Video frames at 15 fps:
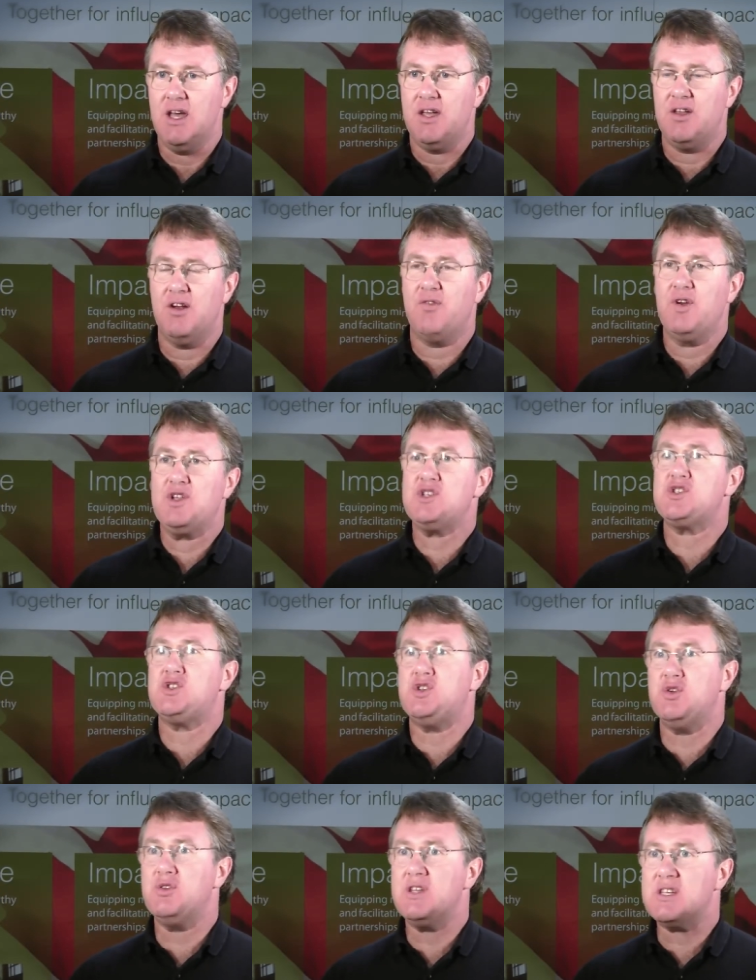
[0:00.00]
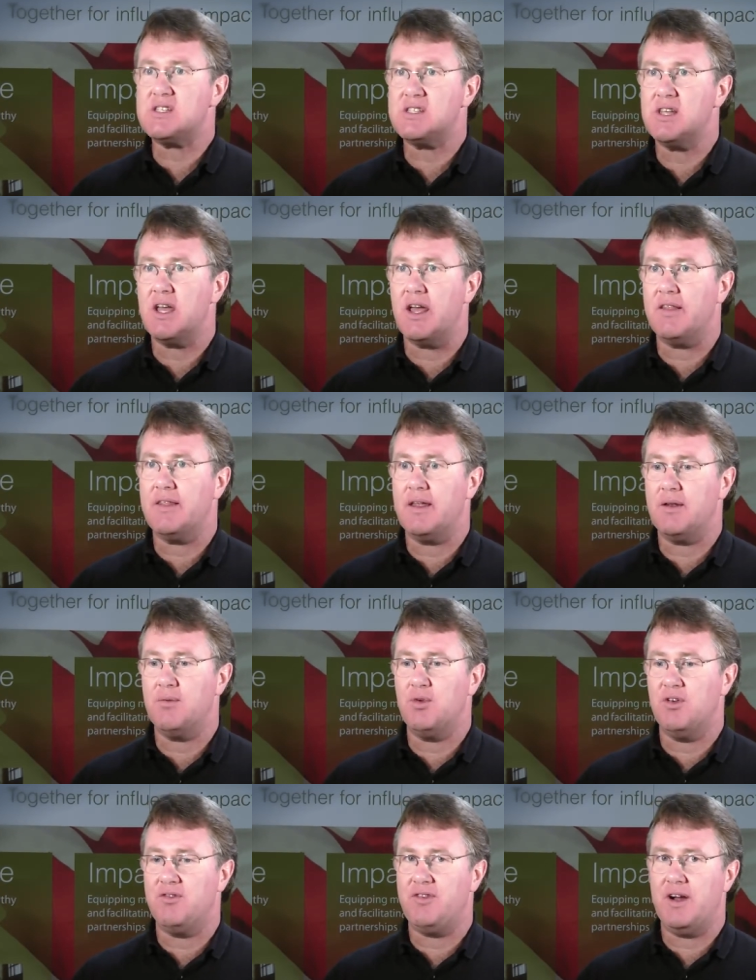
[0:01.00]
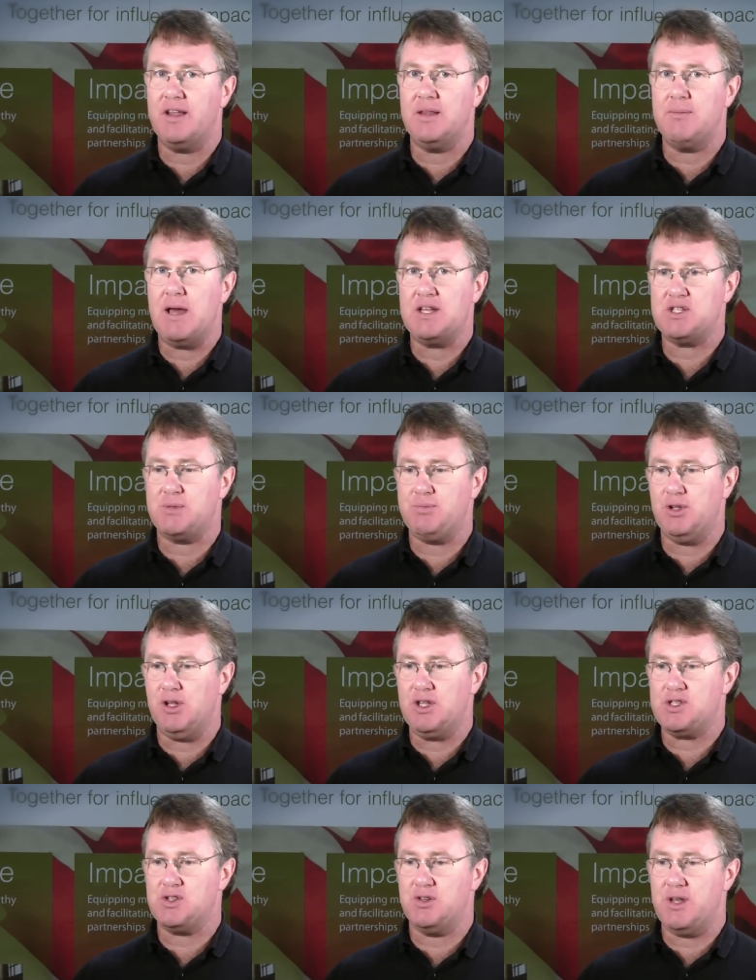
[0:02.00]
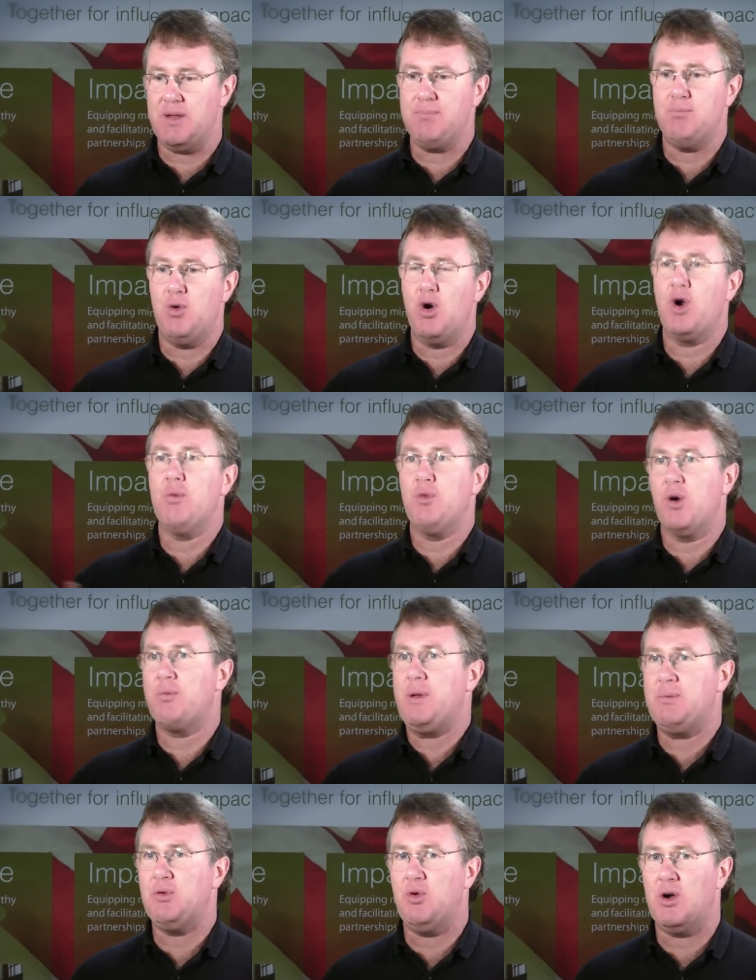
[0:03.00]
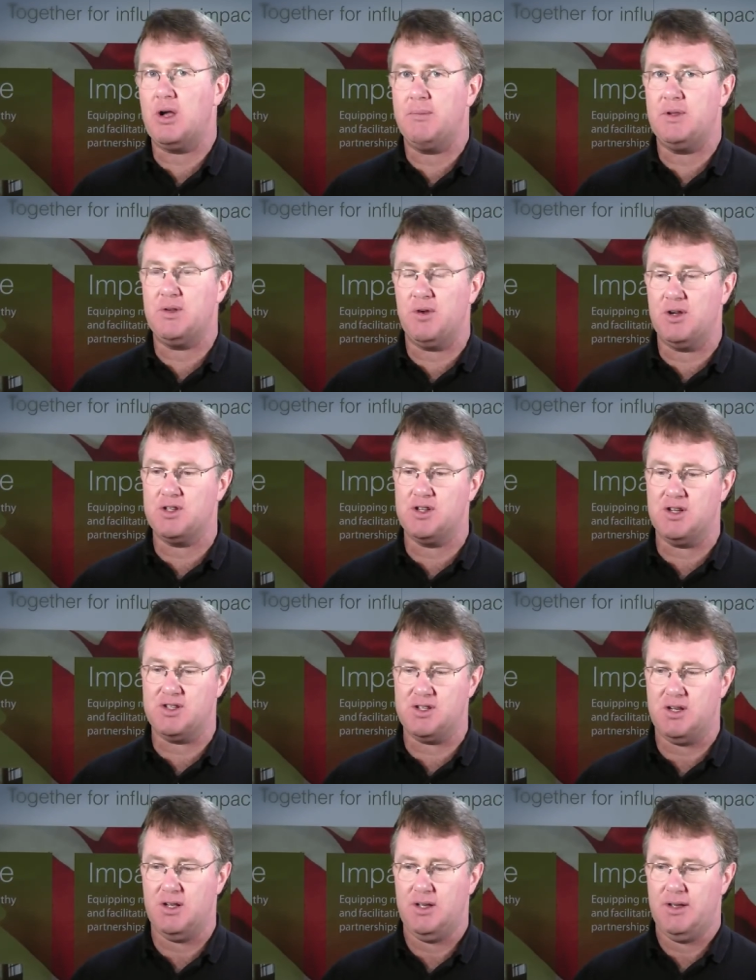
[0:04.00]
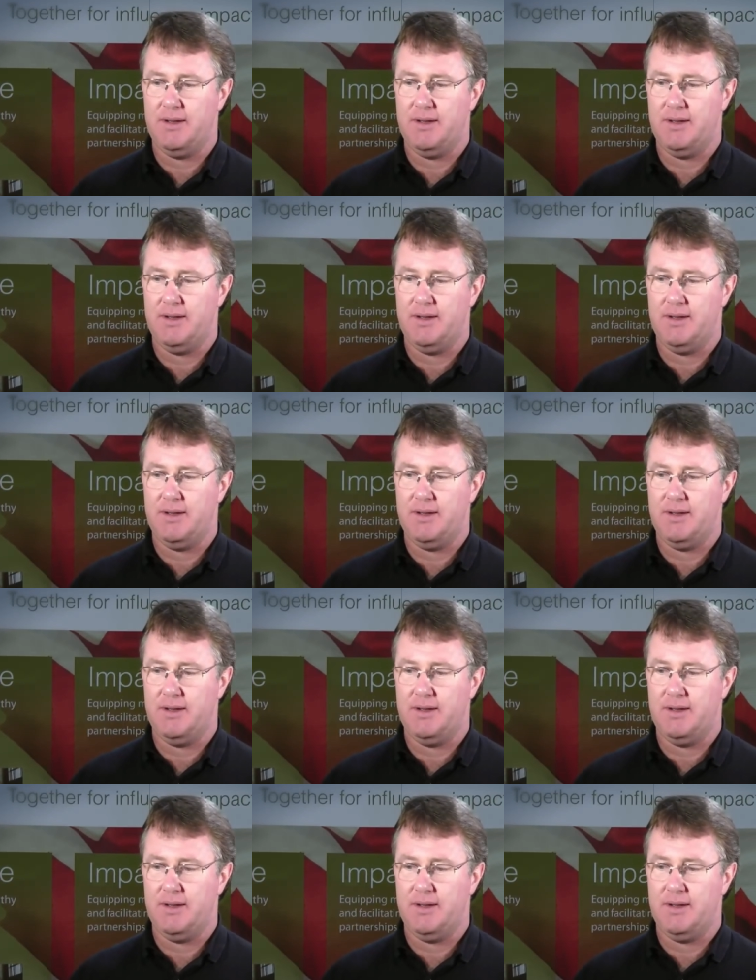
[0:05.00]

you know, if we just do this thing, then we'll find the magic bullet so that more and more people will come into our church.